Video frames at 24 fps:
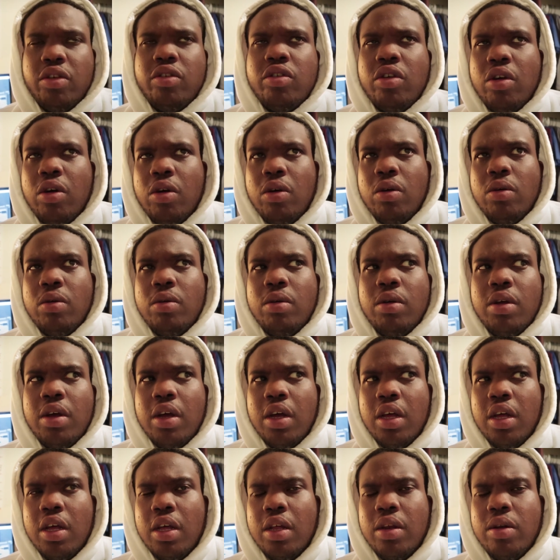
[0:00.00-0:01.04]
So
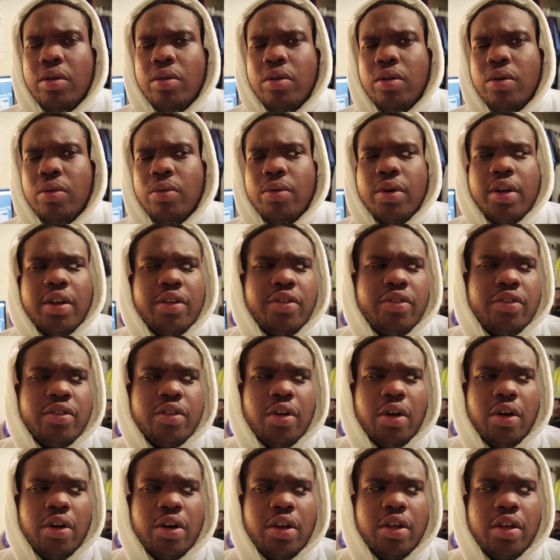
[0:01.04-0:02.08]
I don't know when I
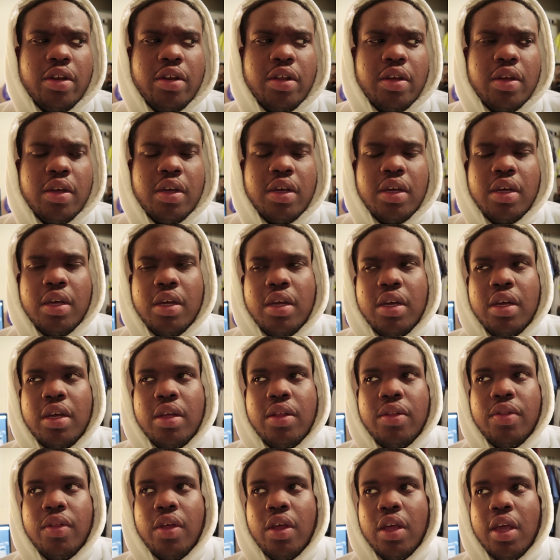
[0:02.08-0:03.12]
started. I
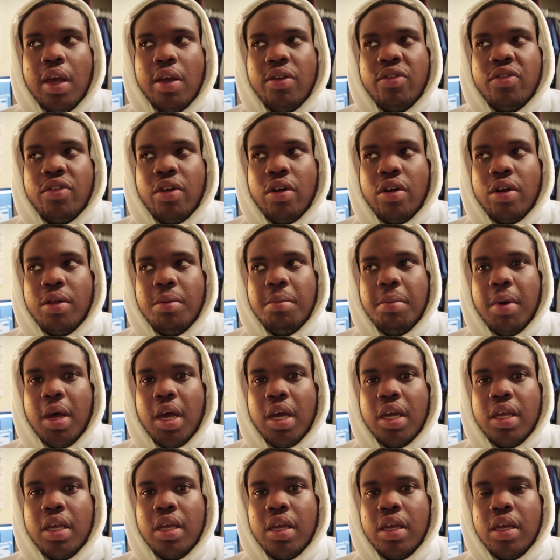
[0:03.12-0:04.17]
think I started
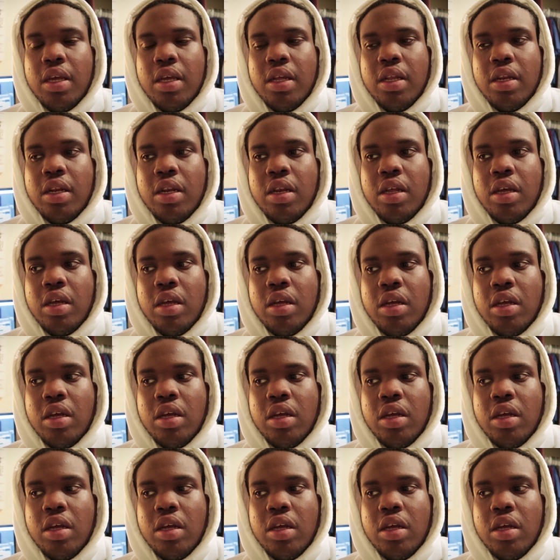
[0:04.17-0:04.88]
back in